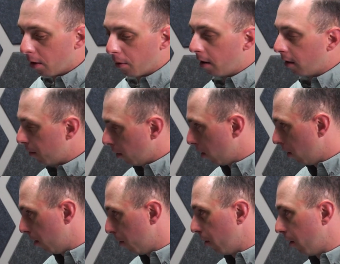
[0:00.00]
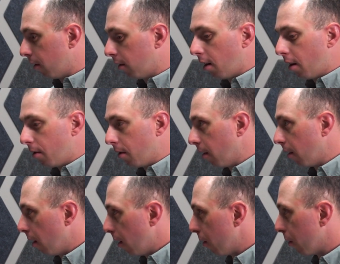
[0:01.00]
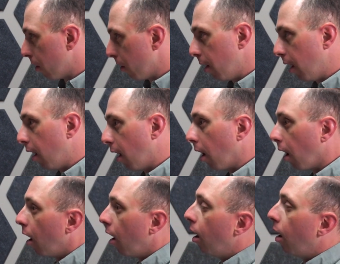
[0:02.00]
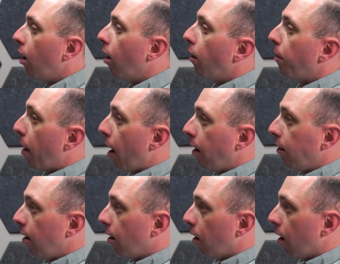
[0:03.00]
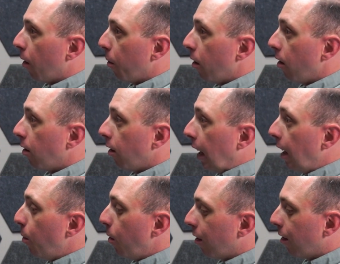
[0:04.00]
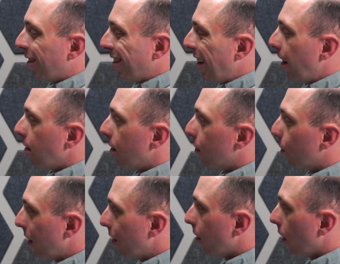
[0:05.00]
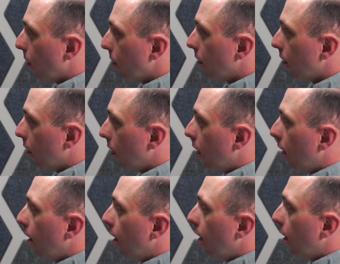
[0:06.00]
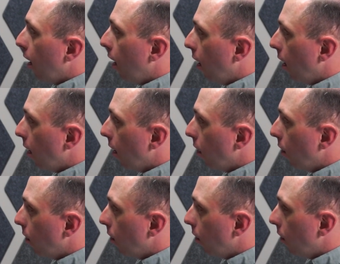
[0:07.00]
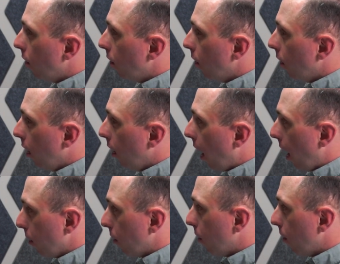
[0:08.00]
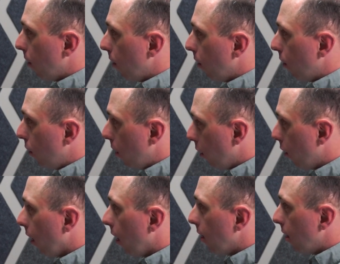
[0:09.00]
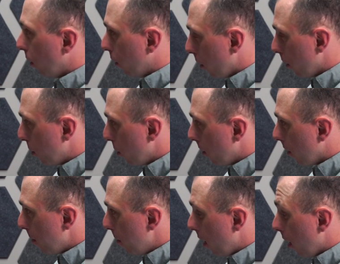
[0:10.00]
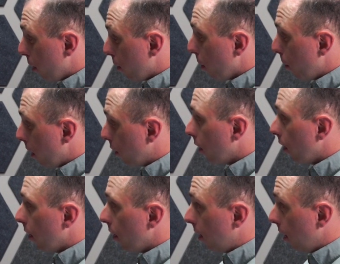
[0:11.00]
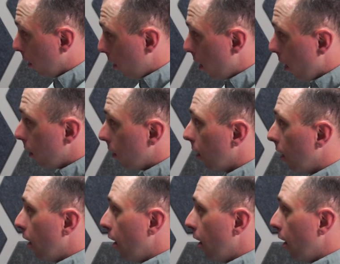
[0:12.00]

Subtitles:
The reason LaHood was under scrutiny here by TLR was he was seen as the swing vote in the House Judiciary and Civil Jurisprudence Committee, through which TLR's